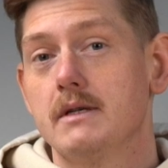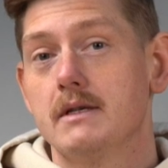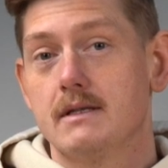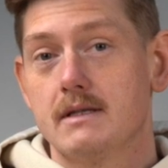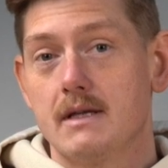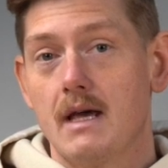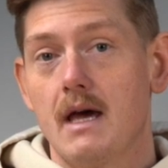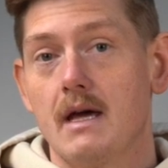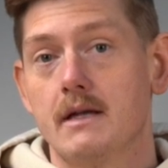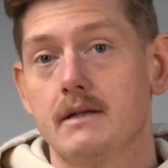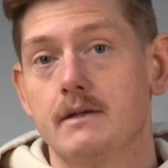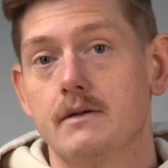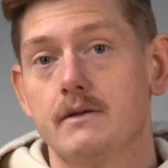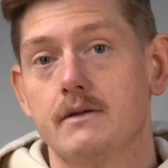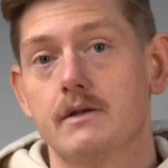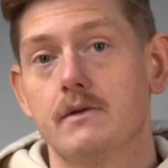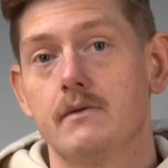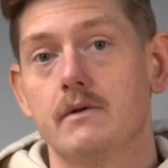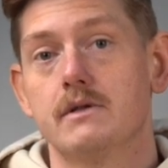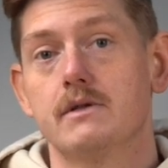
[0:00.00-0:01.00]
to set,
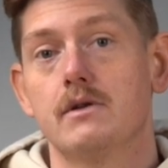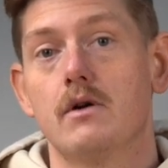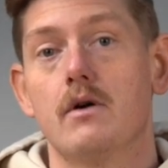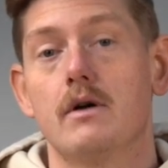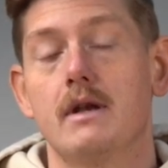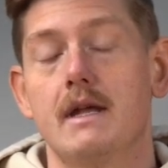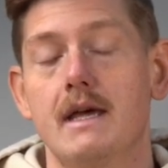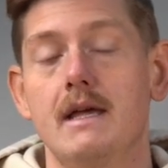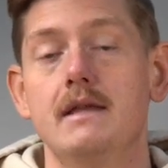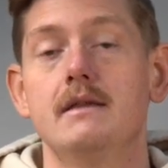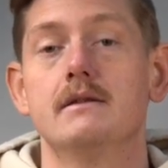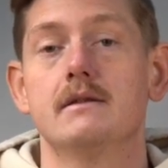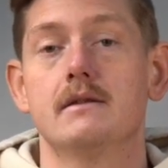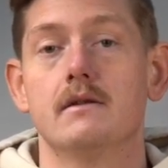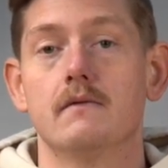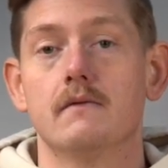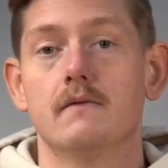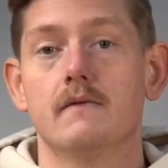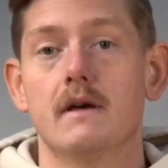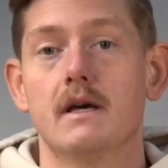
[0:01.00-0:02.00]
so it's not an
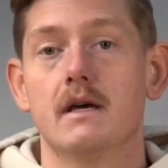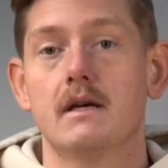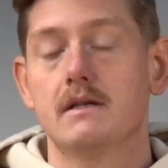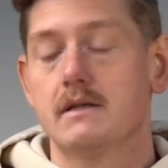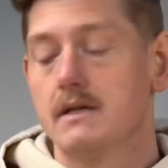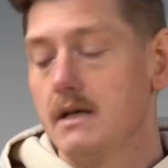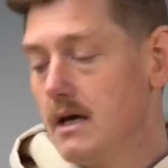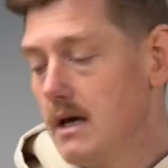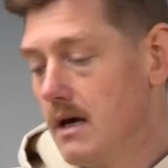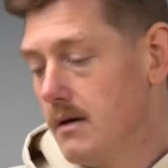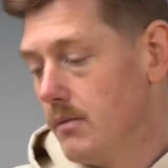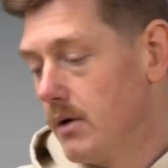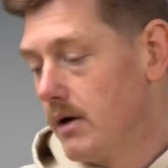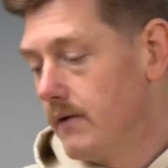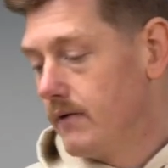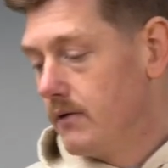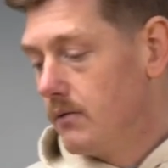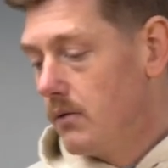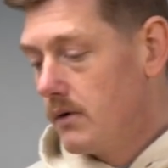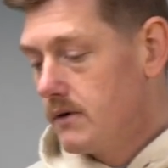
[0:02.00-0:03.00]
instant fix, but
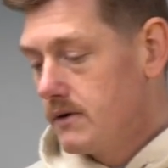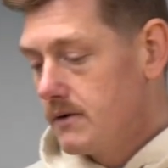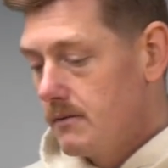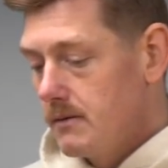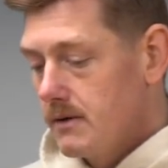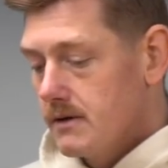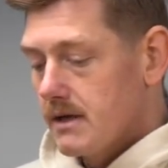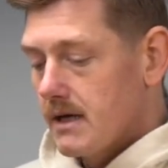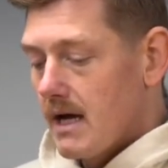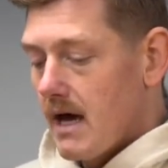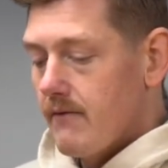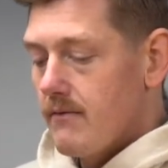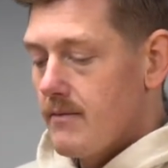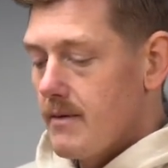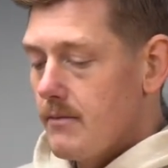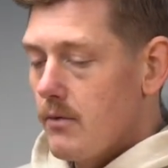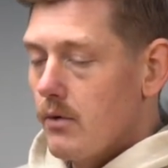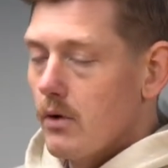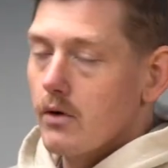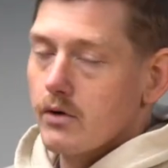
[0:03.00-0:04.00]
if you want something that's going to have a
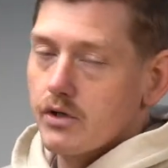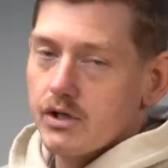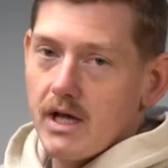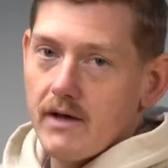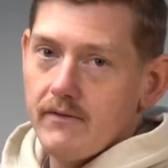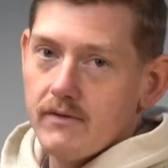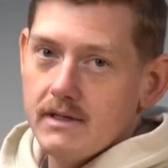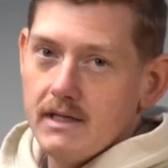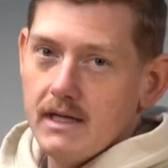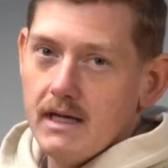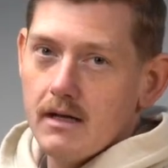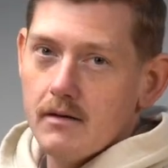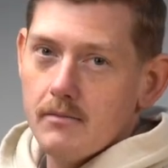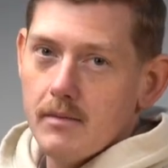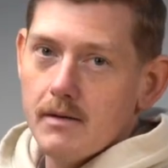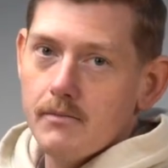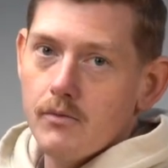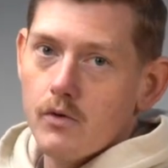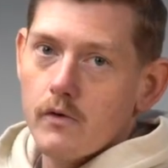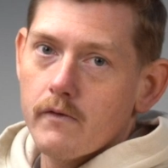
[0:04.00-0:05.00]
bit more longevity and a
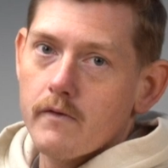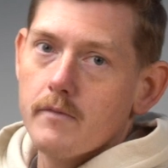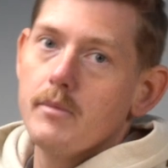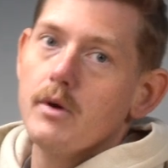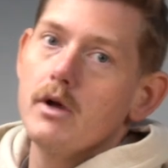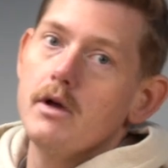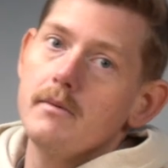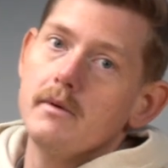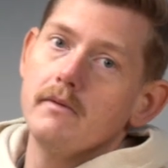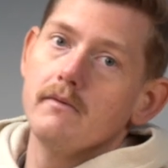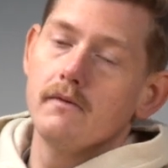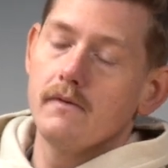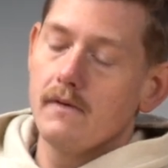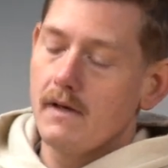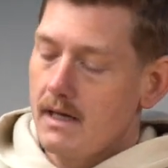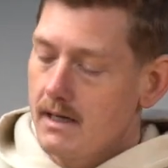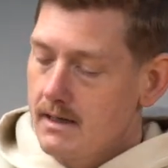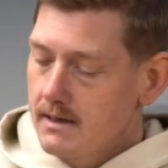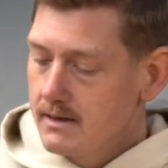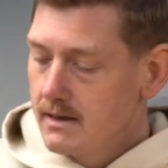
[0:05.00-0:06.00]
bit more of a permanent
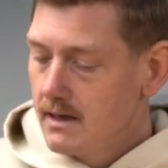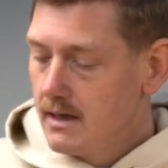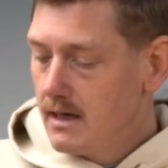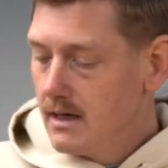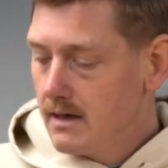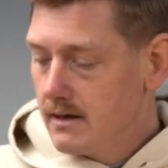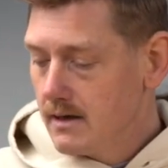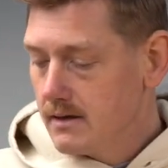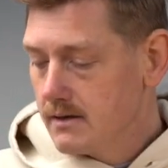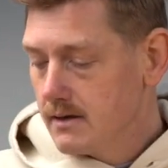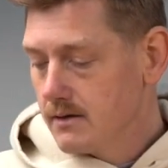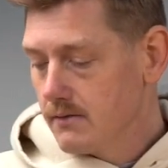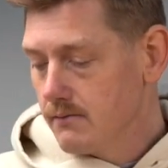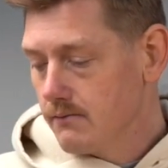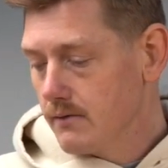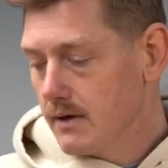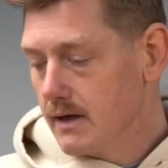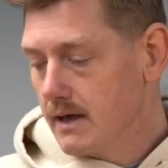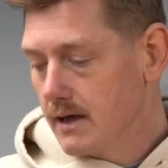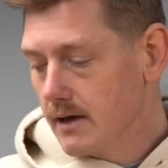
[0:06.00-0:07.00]
fix, this is a
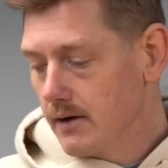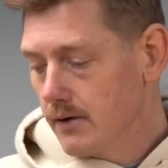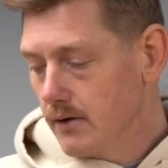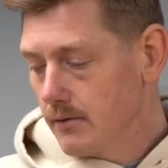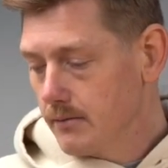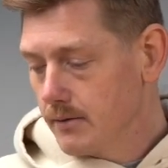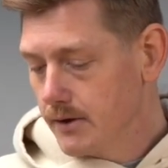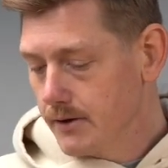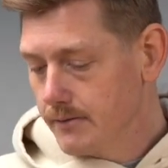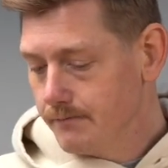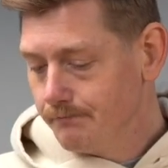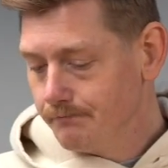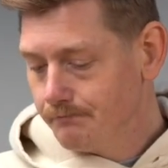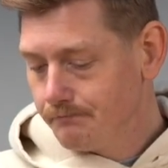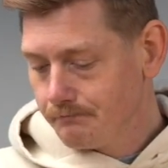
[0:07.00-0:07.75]
really good option.